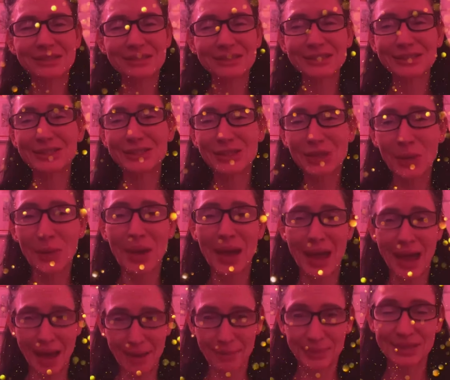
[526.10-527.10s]
so
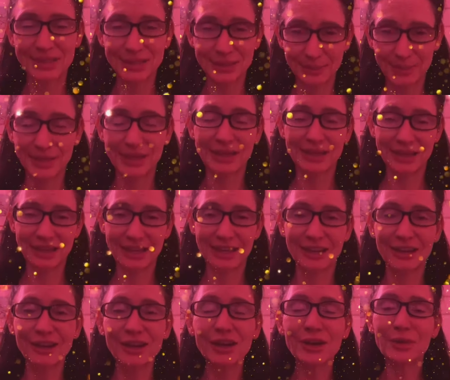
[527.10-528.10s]
happy to be
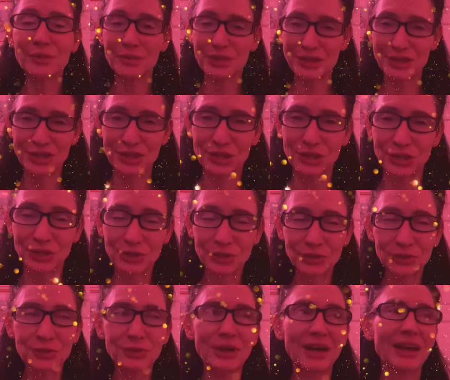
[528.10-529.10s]
here with
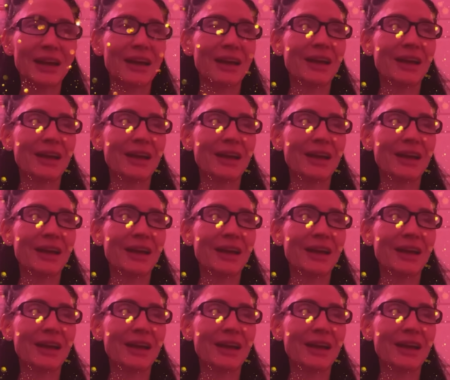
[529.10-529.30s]
you